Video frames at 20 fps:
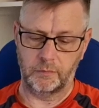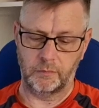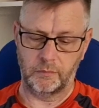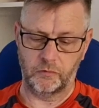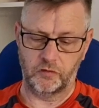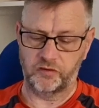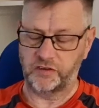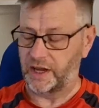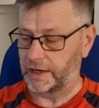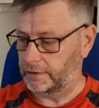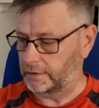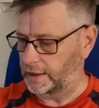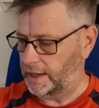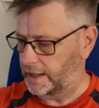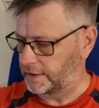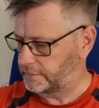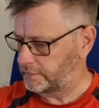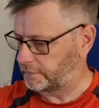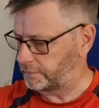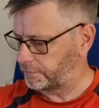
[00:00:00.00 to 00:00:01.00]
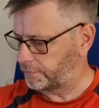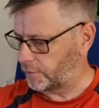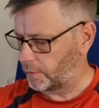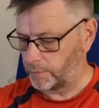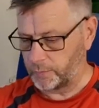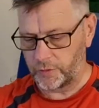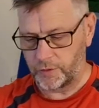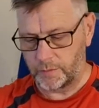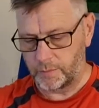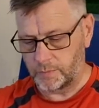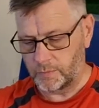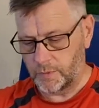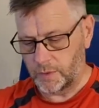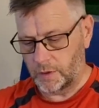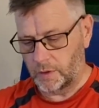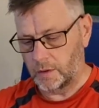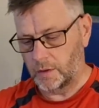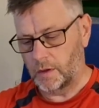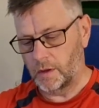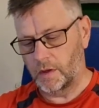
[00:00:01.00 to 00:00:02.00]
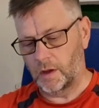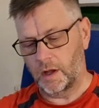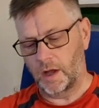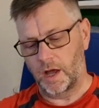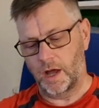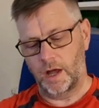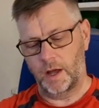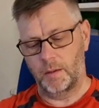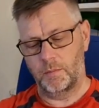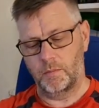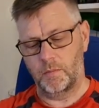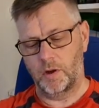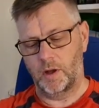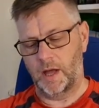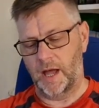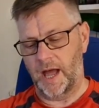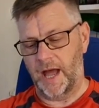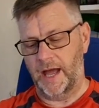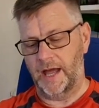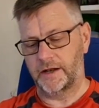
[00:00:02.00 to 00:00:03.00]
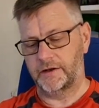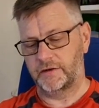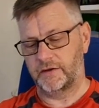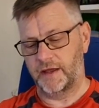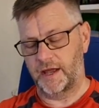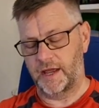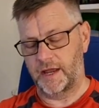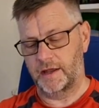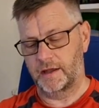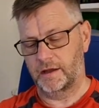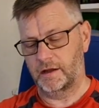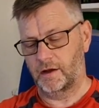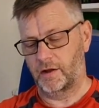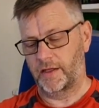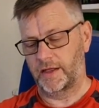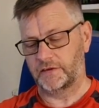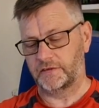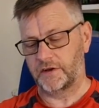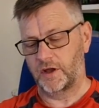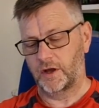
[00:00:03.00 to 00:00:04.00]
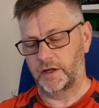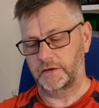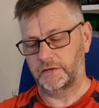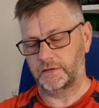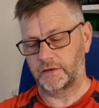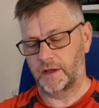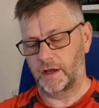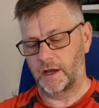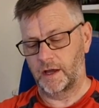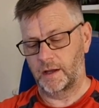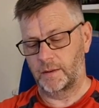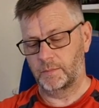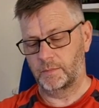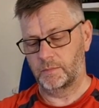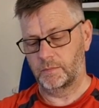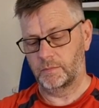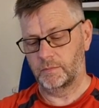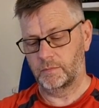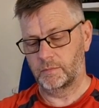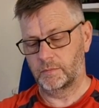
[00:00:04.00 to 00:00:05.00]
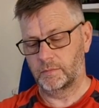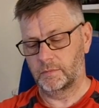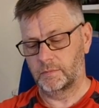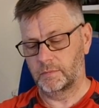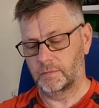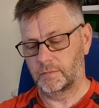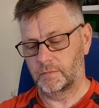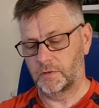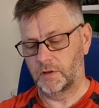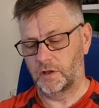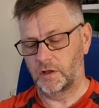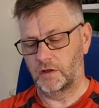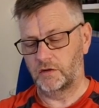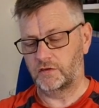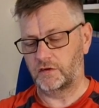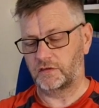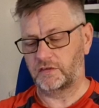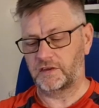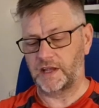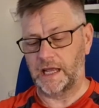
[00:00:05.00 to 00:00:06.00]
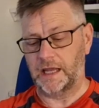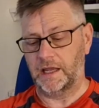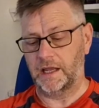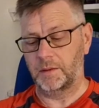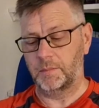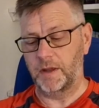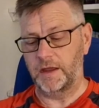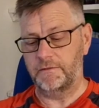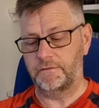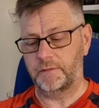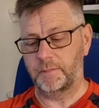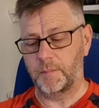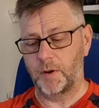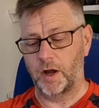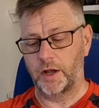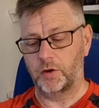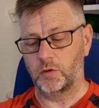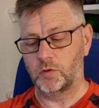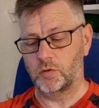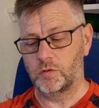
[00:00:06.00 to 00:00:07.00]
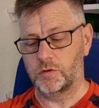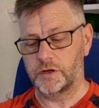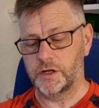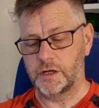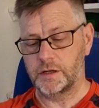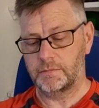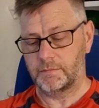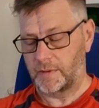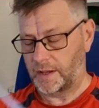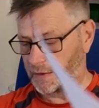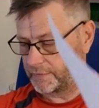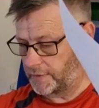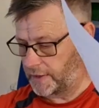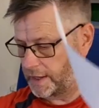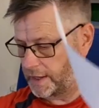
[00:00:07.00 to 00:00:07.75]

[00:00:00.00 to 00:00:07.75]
standard letter from them, and oh, that's nice, just thanking me for my order, and they